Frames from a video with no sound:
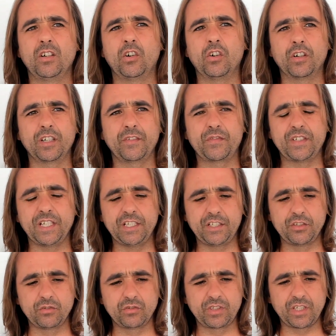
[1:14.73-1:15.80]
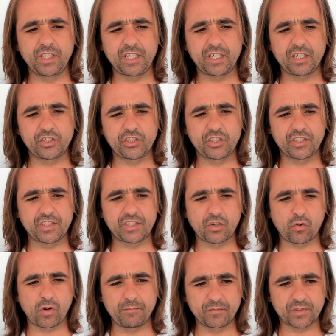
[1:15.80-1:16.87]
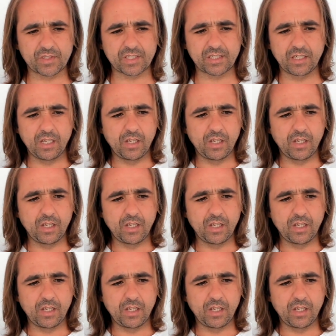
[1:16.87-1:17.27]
Or if they do, they are just crumbs